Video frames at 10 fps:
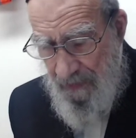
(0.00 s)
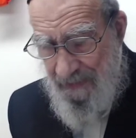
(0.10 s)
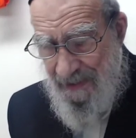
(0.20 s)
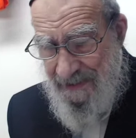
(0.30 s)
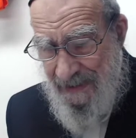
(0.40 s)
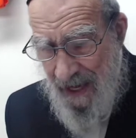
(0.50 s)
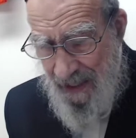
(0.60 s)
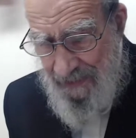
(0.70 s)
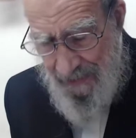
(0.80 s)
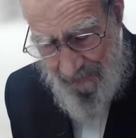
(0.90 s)

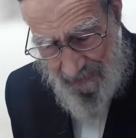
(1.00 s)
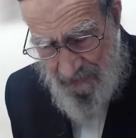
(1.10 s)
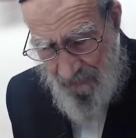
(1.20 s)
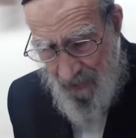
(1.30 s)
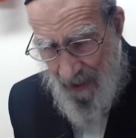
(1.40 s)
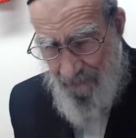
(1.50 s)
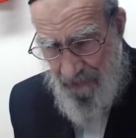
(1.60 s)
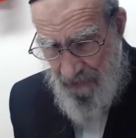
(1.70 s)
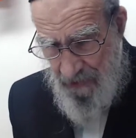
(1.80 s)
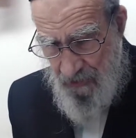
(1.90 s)
decide, described,
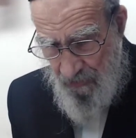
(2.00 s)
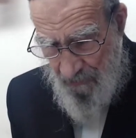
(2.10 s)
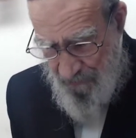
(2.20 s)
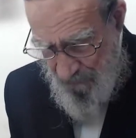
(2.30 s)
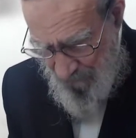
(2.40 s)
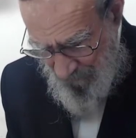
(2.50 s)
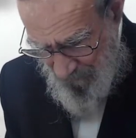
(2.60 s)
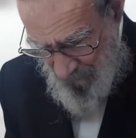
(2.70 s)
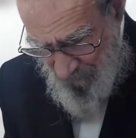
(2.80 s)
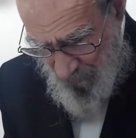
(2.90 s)
descriptive,
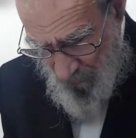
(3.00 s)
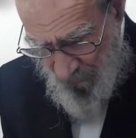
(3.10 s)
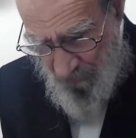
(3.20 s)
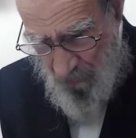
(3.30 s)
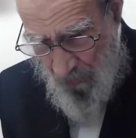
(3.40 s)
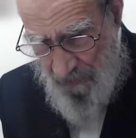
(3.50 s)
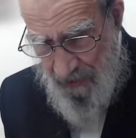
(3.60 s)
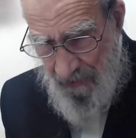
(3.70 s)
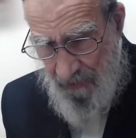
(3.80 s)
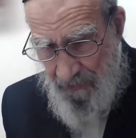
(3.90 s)

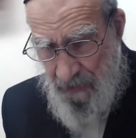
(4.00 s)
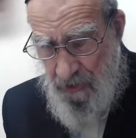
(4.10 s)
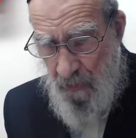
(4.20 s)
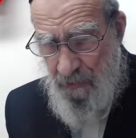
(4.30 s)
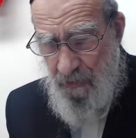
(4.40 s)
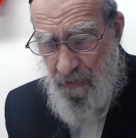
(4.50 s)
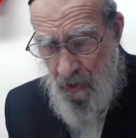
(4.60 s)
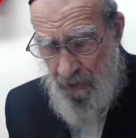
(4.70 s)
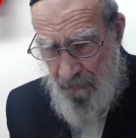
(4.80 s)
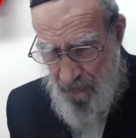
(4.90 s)
can
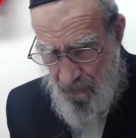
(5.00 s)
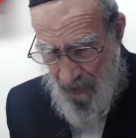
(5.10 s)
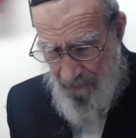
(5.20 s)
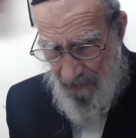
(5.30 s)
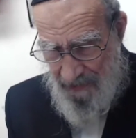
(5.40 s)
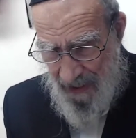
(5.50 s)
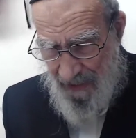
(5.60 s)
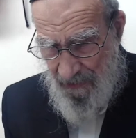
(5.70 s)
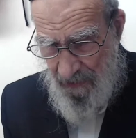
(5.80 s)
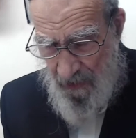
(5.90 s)
circumscribe
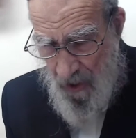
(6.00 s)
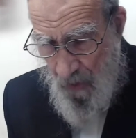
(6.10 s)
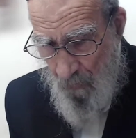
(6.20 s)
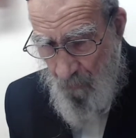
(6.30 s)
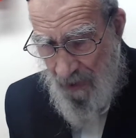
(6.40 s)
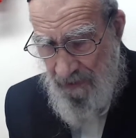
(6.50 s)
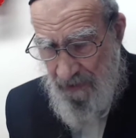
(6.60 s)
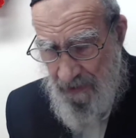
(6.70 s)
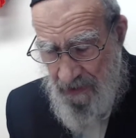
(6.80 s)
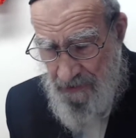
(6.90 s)
exactly what
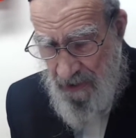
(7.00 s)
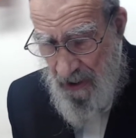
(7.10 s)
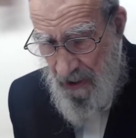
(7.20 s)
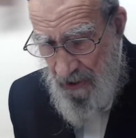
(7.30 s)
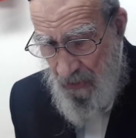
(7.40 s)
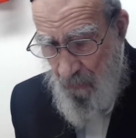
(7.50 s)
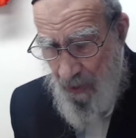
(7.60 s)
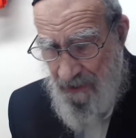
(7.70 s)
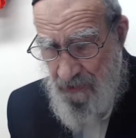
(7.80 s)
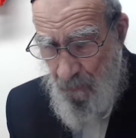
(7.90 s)
it is he
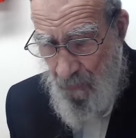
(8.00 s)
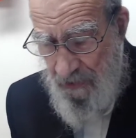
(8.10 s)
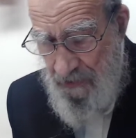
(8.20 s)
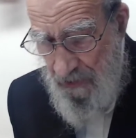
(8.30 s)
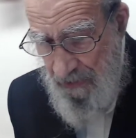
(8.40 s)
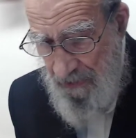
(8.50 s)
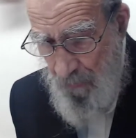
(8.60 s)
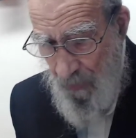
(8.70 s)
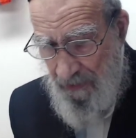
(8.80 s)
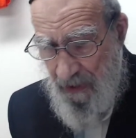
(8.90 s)
wants and where that
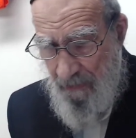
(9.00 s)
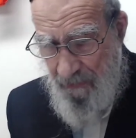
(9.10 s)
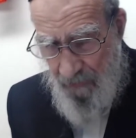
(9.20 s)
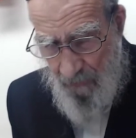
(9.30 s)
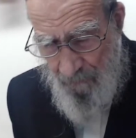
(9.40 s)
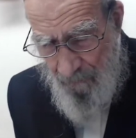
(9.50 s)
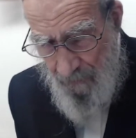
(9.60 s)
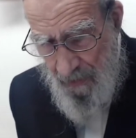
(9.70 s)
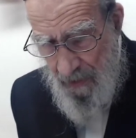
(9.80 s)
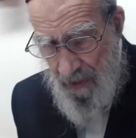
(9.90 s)
want comes from.
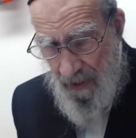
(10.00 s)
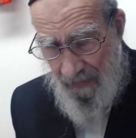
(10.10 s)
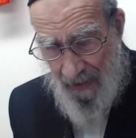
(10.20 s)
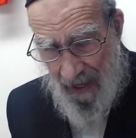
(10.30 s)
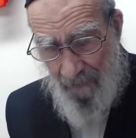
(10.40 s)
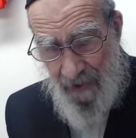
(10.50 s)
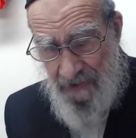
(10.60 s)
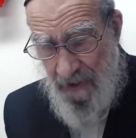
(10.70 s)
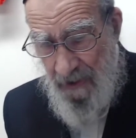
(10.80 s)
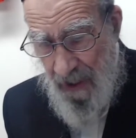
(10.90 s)
And how does
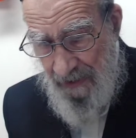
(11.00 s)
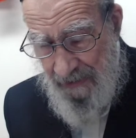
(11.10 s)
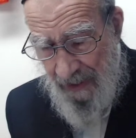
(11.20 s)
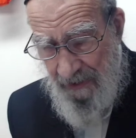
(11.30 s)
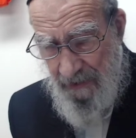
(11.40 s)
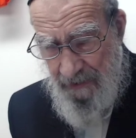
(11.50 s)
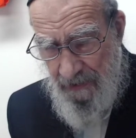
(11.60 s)
he attain it?